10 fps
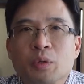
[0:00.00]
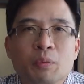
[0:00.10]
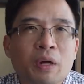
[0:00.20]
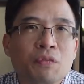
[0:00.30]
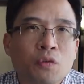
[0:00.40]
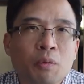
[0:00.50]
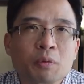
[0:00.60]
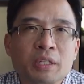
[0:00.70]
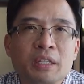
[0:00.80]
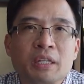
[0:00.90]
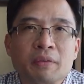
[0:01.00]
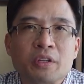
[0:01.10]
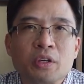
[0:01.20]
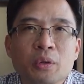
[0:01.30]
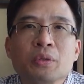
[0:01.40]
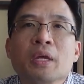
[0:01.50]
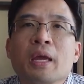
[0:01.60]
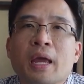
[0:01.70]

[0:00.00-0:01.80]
with around 4% dividend yield